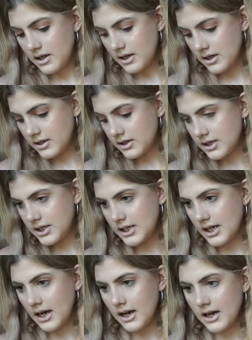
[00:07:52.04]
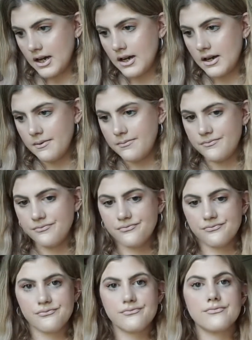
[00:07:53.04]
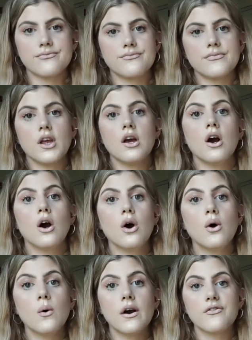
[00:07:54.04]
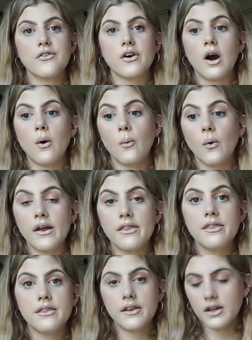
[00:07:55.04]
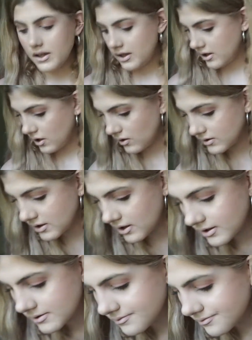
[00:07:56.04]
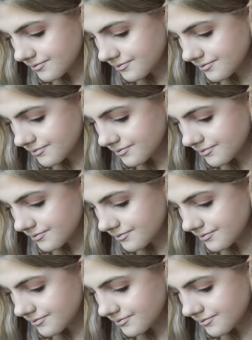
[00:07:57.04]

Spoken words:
And yeah. Oh, I forgot one thing. Hold on.